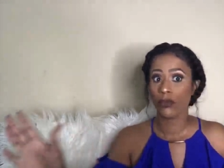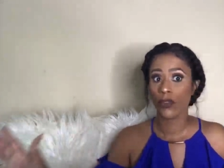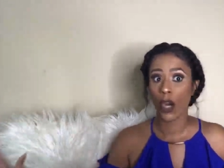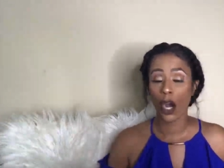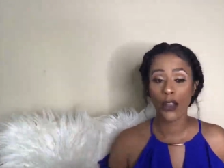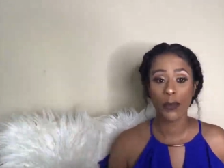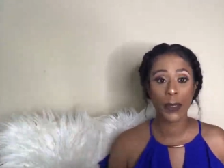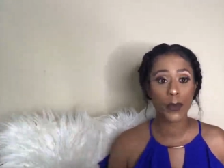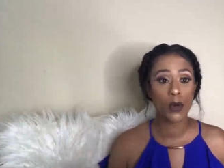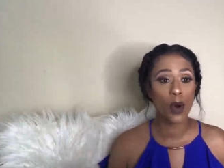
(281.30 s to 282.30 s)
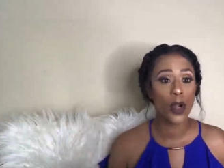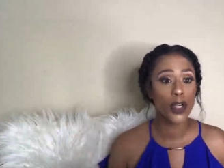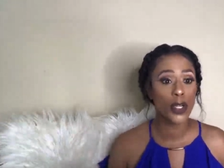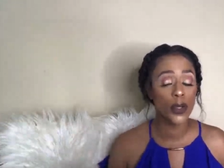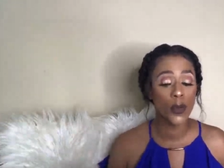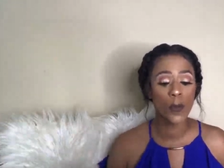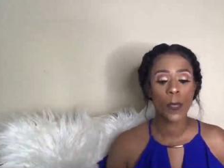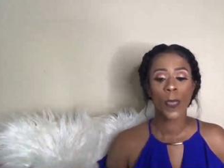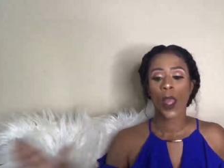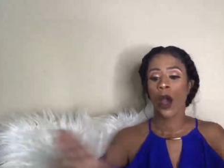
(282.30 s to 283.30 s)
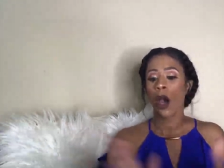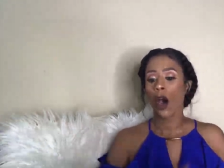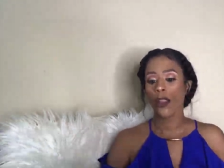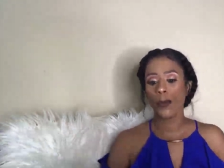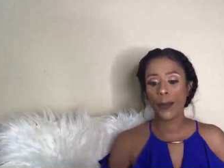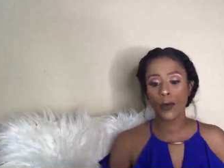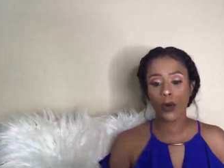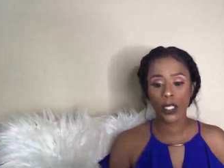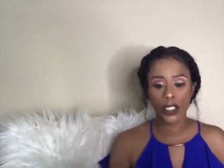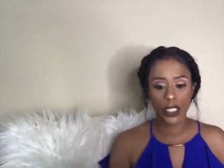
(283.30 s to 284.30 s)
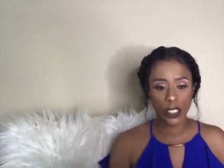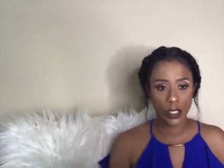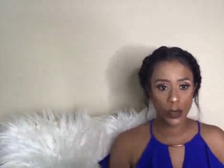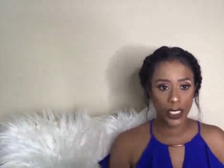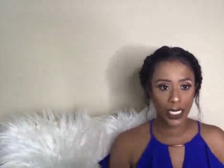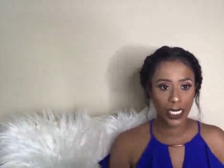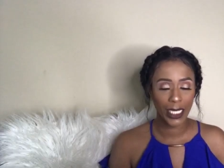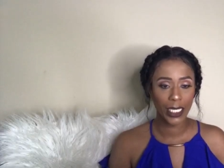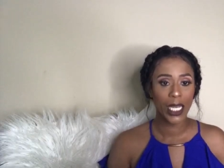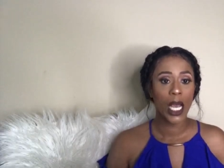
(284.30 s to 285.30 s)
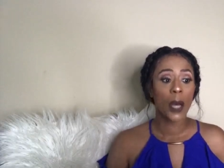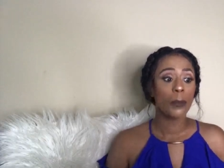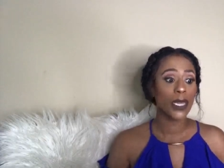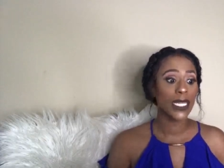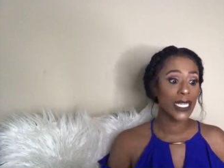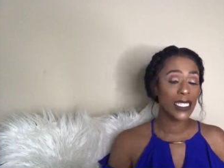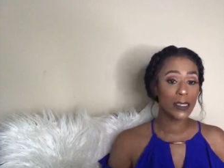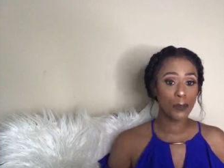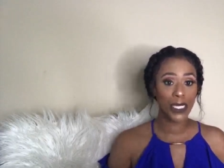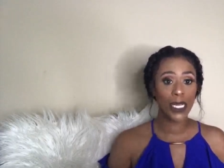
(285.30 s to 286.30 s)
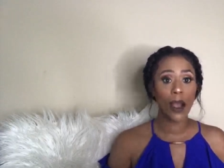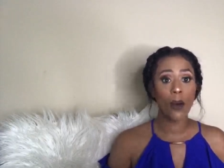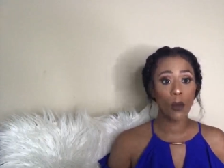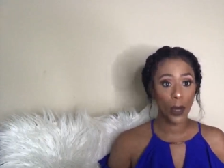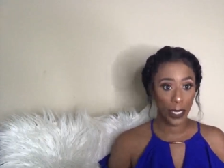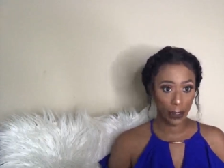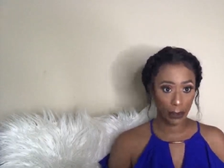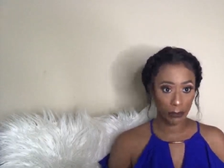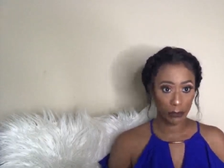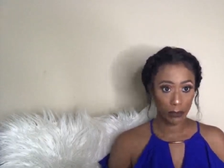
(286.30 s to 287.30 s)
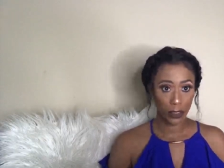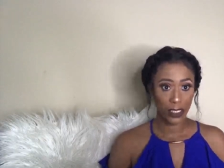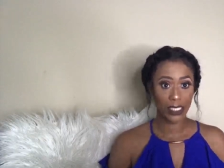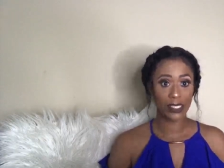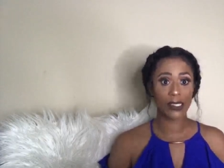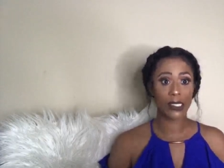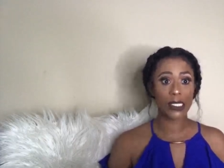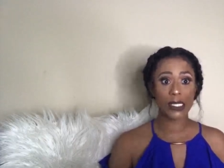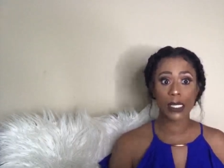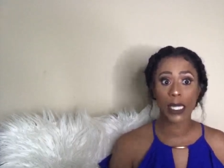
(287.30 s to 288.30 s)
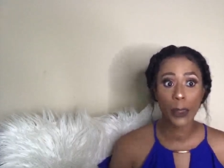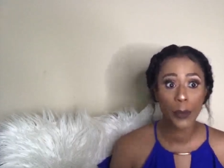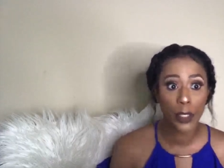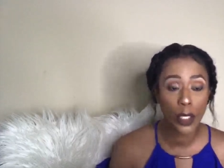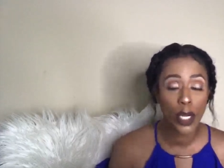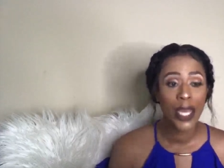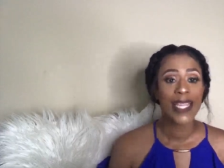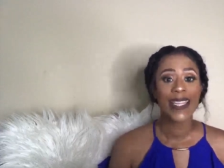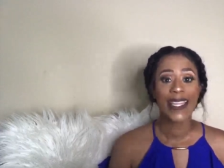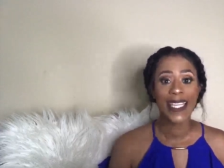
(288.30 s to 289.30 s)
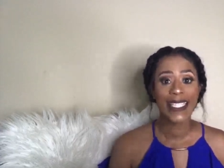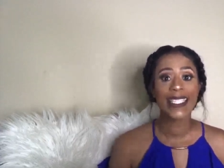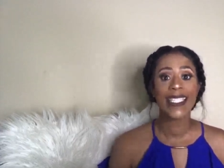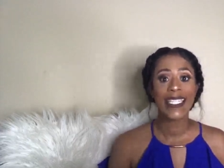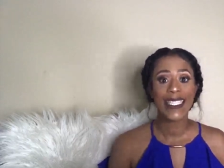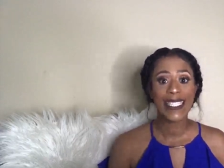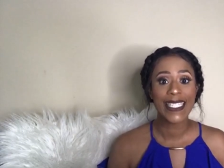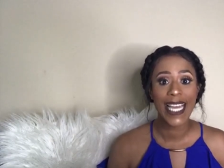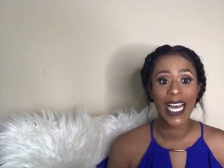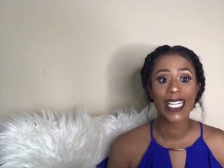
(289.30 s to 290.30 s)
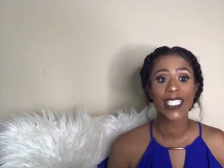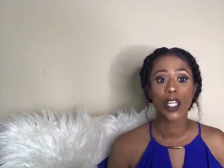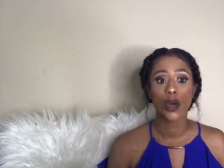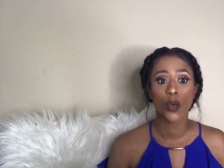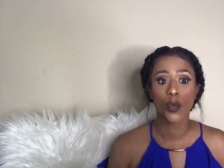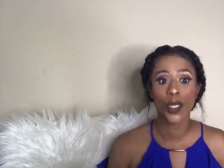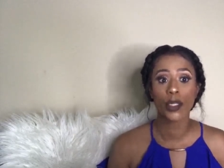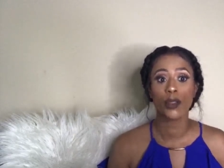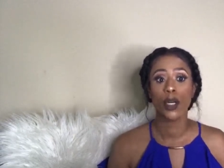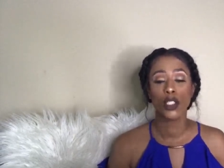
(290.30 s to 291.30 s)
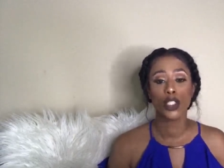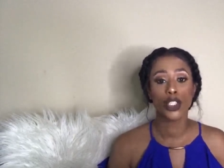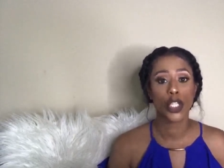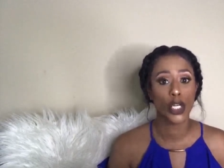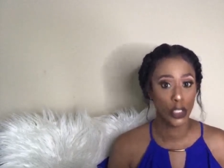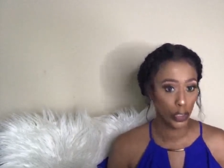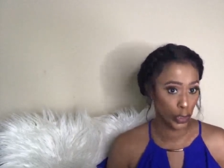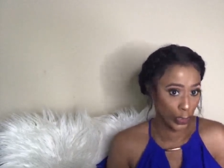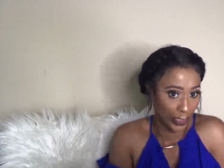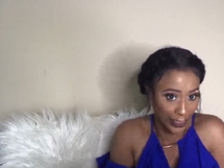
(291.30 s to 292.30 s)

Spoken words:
For all the people who are new, all the people who are just tuning in, please be aware. This is a disclaimer. This is not real church.